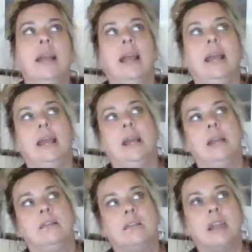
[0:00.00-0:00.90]

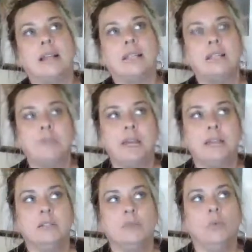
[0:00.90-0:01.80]
And that's
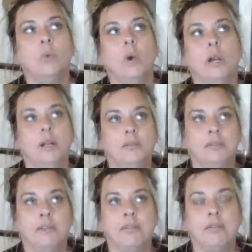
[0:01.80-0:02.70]
been one of
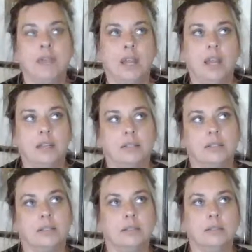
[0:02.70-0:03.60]
the
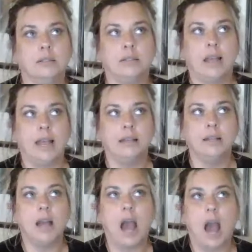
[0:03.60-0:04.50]
things that
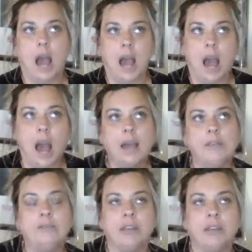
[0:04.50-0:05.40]
I
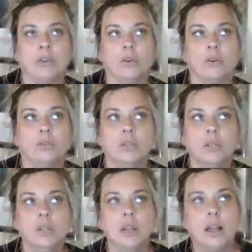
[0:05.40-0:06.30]
feel,
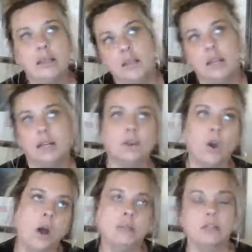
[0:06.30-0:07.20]
and then it
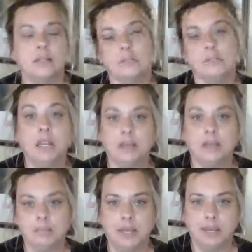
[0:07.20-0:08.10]
causes me to
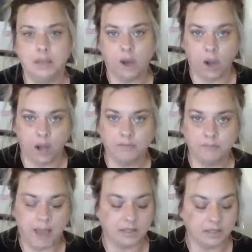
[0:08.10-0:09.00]
be off
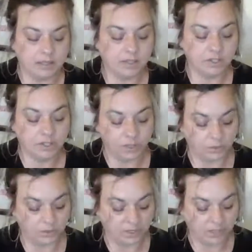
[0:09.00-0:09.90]
balance too.
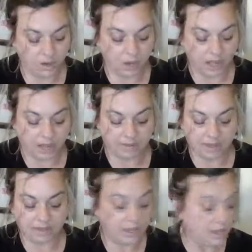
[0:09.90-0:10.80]
So I
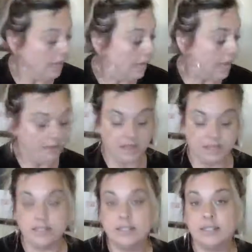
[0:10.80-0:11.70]
think, and
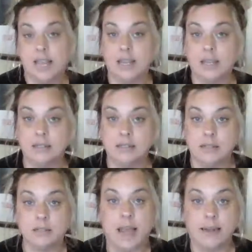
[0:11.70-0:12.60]
then seeing
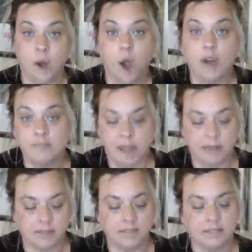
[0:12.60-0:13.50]
that off
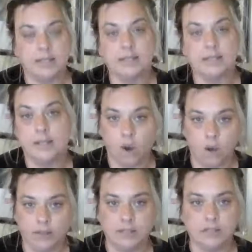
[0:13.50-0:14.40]
balancedness in all
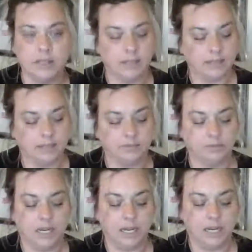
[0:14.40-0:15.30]
these collective
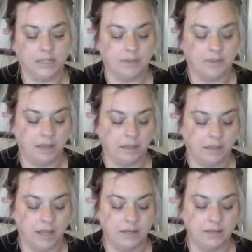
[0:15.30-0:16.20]
readings, I think
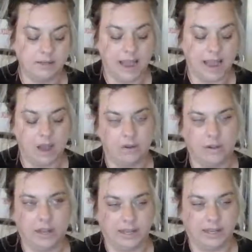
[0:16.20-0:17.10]
that now,
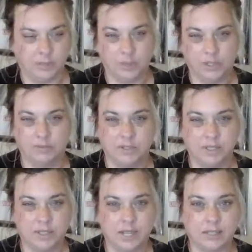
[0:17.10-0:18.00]
I guess we're
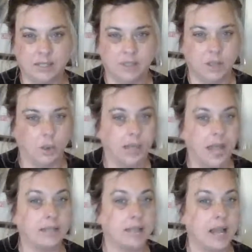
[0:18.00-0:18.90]
6
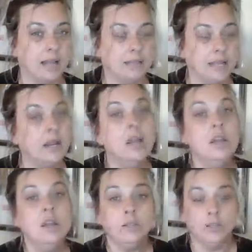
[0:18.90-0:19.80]
zodiac signs, and
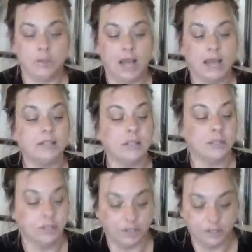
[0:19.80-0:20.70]
you guys,
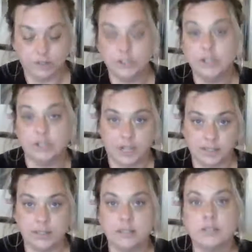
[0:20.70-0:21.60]
your
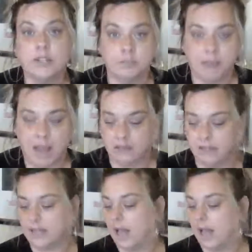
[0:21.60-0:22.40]
justice, your balance.